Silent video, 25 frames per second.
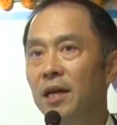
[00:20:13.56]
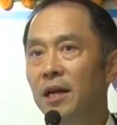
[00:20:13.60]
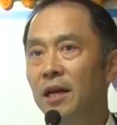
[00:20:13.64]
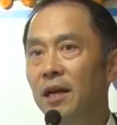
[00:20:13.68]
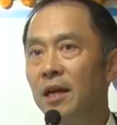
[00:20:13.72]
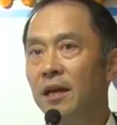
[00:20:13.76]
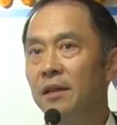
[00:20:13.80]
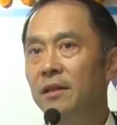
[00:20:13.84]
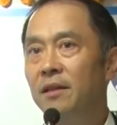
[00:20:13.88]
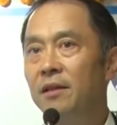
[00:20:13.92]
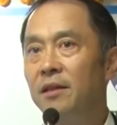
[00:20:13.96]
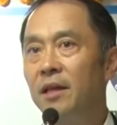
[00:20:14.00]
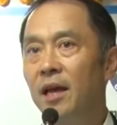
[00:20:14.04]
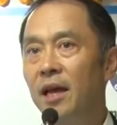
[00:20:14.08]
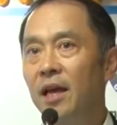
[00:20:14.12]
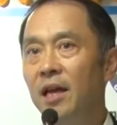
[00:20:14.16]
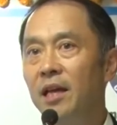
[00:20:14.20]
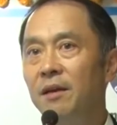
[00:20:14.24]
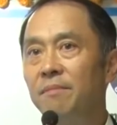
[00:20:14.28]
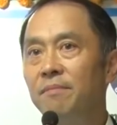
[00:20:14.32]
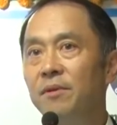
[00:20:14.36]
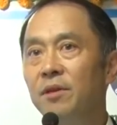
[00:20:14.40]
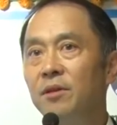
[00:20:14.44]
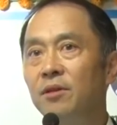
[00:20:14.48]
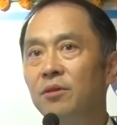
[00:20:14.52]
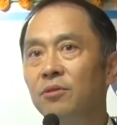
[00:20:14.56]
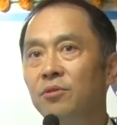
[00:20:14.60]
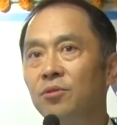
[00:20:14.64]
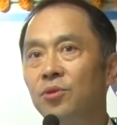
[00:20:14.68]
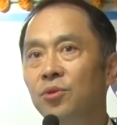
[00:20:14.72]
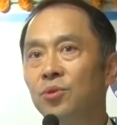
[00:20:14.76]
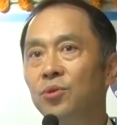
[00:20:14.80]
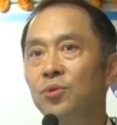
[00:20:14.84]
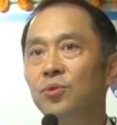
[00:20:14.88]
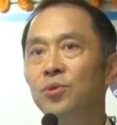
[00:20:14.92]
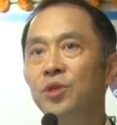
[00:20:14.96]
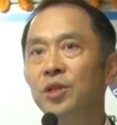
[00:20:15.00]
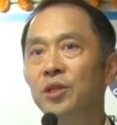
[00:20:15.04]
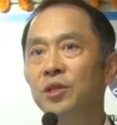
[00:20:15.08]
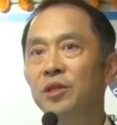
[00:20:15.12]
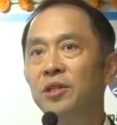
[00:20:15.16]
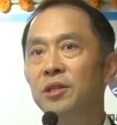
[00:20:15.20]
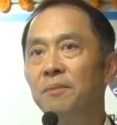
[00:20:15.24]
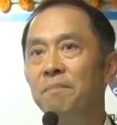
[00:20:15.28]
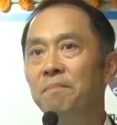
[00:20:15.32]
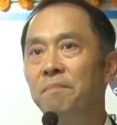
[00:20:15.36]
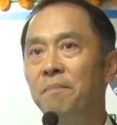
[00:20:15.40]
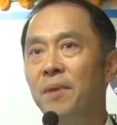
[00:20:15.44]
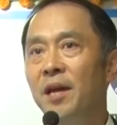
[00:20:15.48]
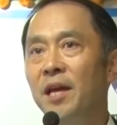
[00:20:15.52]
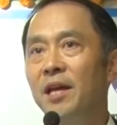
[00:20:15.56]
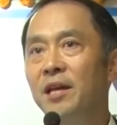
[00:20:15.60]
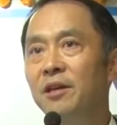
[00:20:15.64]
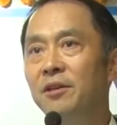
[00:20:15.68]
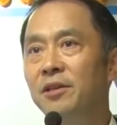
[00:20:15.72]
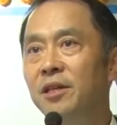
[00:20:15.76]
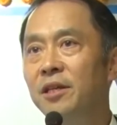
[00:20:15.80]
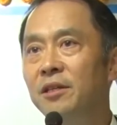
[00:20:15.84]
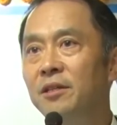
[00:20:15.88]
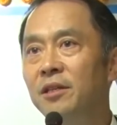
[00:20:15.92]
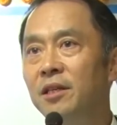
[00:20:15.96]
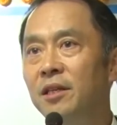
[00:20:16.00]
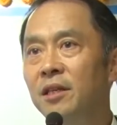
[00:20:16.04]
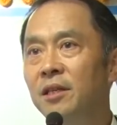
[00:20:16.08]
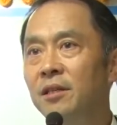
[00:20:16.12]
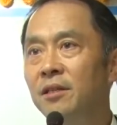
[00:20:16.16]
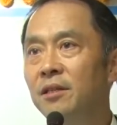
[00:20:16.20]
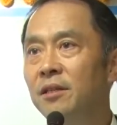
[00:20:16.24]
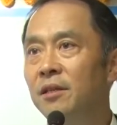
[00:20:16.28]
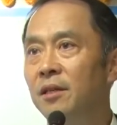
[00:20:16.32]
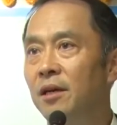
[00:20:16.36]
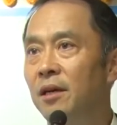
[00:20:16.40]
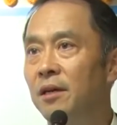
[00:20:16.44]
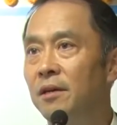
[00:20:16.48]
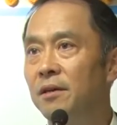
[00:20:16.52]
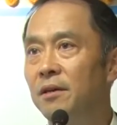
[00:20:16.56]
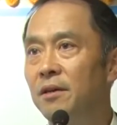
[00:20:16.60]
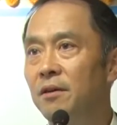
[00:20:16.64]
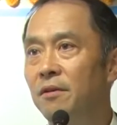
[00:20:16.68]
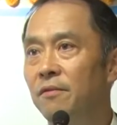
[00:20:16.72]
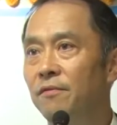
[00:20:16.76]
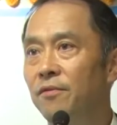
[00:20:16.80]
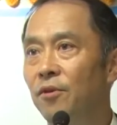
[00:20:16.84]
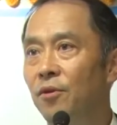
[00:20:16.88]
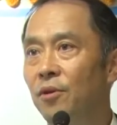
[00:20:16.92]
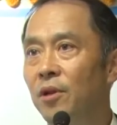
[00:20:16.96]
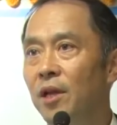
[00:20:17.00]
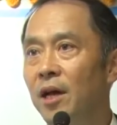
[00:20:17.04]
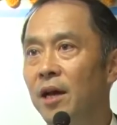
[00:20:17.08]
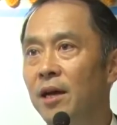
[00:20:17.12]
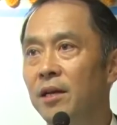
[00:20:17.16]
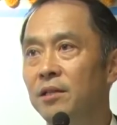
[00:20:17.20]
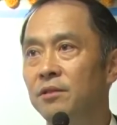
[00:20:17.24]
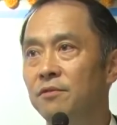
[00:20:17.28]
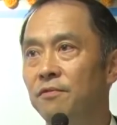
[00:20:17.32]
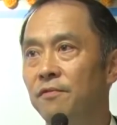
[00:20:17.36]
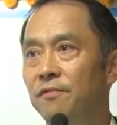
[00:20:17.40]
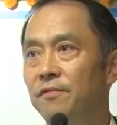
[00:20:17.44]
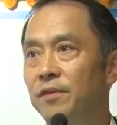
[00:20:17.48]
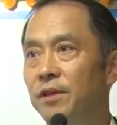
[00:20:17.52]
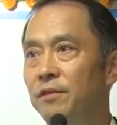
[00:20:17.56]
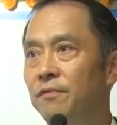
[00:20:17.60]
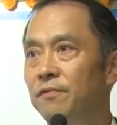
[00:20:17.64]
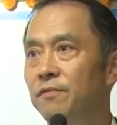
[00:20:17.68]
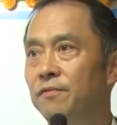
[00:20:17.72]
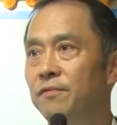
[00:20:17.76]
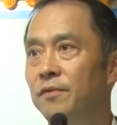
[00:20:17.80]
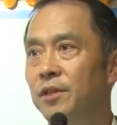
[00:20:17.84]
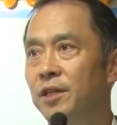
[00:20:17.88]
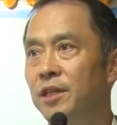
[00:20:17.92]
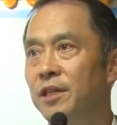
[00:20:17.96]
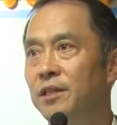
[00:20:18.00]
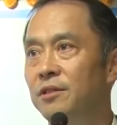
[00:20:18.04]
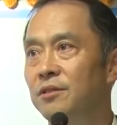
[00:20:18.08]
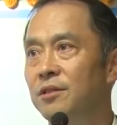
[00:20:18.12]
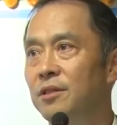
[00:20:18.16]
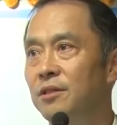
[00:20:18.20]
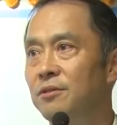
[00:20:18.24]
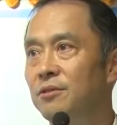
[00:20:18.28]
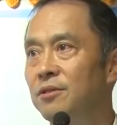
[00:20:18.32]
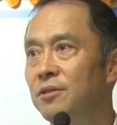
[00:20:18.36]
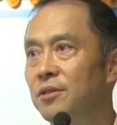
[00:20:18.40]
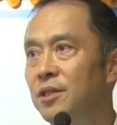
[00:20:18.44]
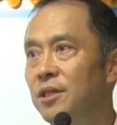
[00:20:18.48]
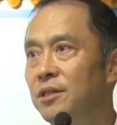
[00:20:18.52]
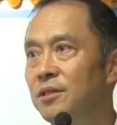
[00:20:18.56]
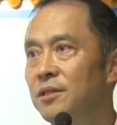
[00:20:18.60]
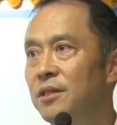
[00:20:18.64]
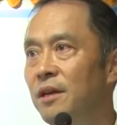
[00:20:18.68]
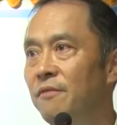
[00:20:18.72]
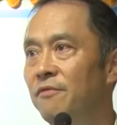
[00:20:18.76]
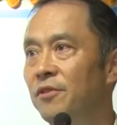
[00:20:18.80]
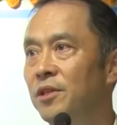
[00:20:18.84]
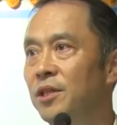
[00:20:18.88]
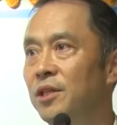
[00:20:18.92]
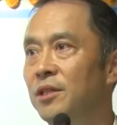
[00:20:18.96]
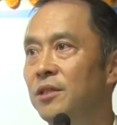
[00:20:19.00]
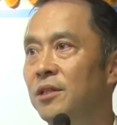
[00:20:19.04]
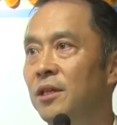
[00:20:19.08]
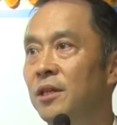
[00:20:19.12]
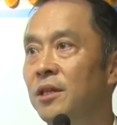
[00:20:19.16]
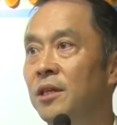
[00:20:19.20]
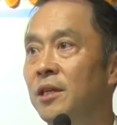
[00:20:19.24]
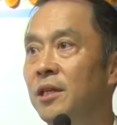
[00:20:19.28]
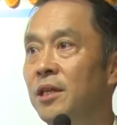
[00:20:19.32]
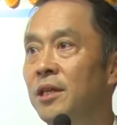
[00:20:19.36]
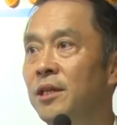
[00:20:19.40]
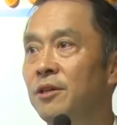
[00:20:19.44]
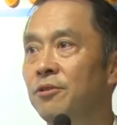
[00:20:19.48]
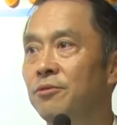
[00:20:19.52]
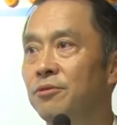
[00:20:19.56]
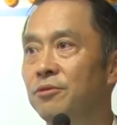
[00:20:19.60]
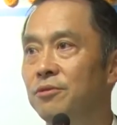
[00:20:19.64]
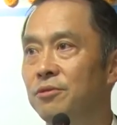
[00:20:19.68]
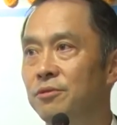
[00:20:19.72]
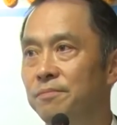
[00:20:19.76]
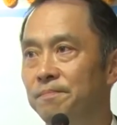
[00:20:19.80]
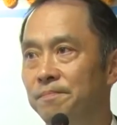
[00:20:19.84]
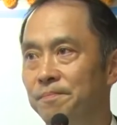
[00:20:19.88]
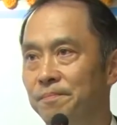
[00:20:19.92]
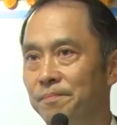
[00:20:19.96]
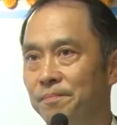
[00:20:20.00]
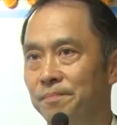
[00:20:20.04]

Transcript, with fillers: And they've been doing the make in India for last 50, 60, 70 years.